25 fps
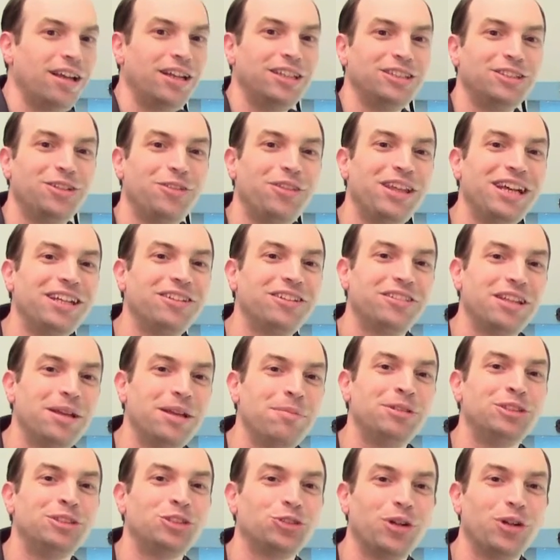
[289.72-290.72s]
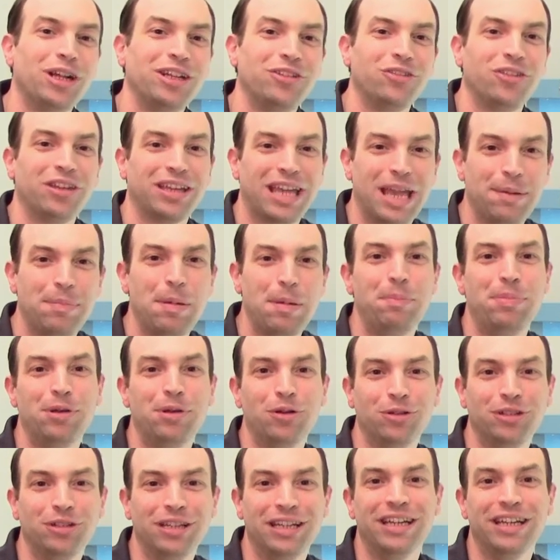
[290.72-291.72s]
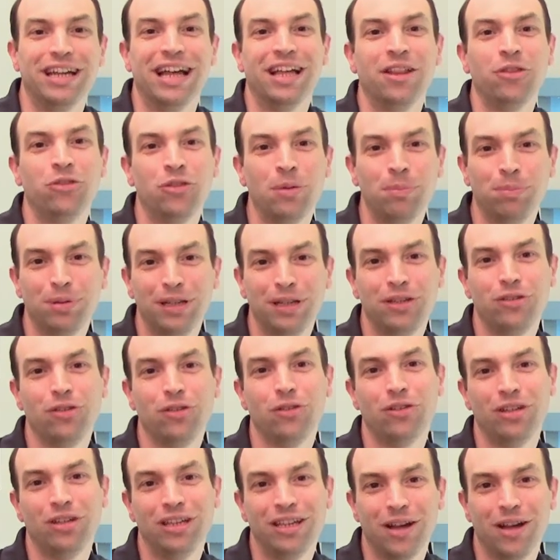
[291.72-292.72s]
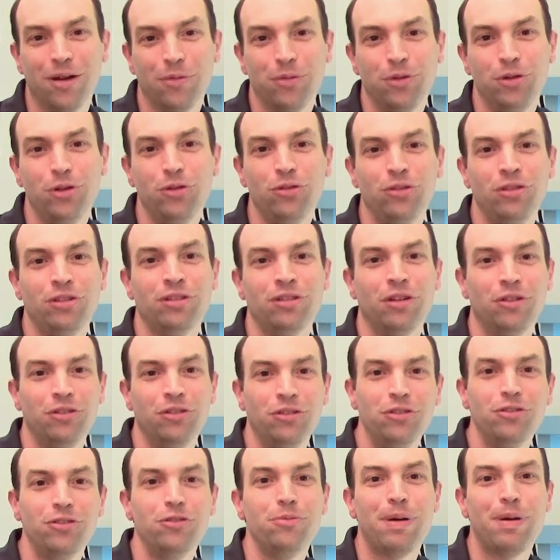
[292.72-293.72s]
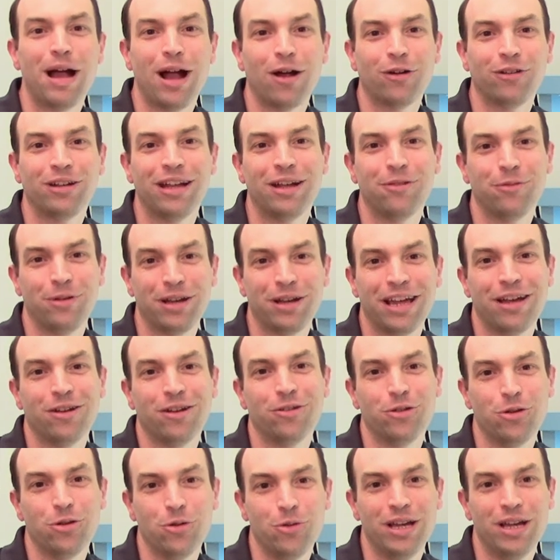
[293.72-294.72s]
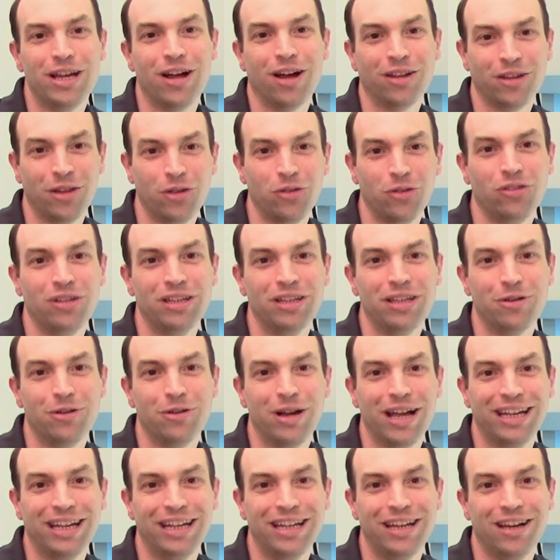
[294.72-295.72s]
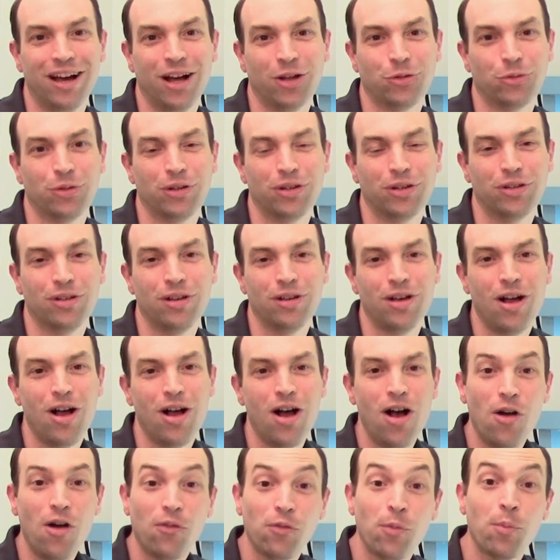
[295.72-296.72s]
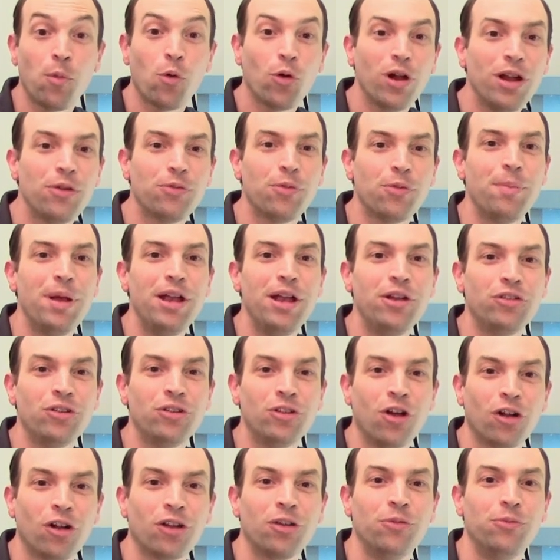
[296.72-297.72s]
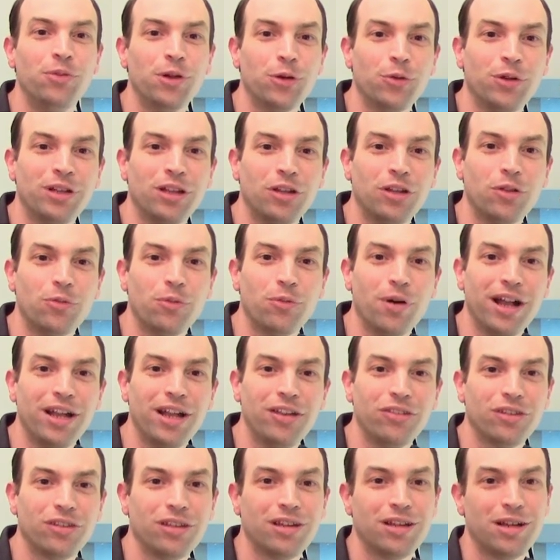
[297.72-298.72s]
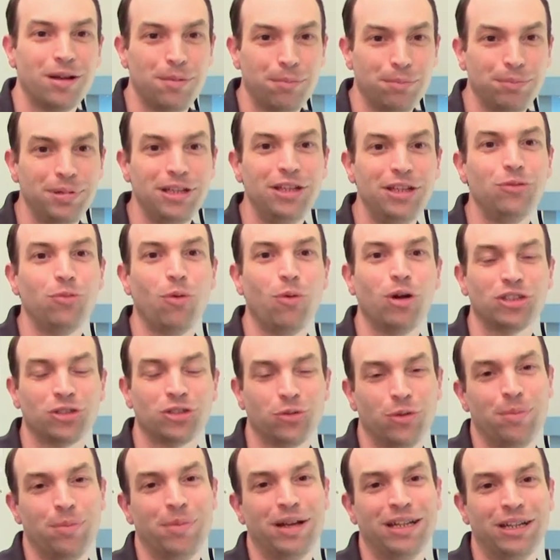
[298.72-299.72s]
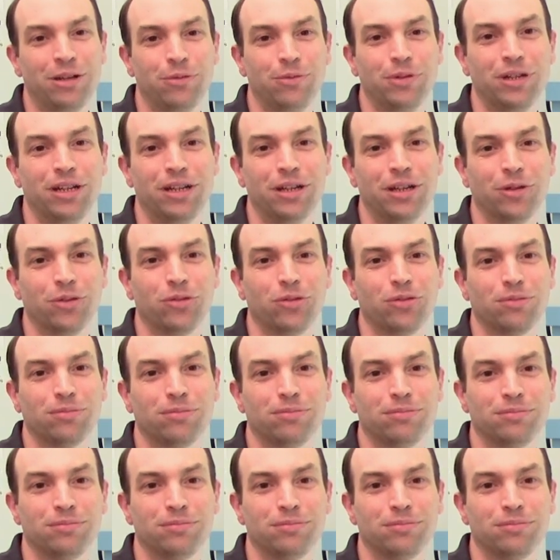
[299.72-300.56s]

So that demonstrates the capability and the simplicity of using the new Power Navigator GUI on the ZL8800. For more information on configuring the device, please watch the remaining videos.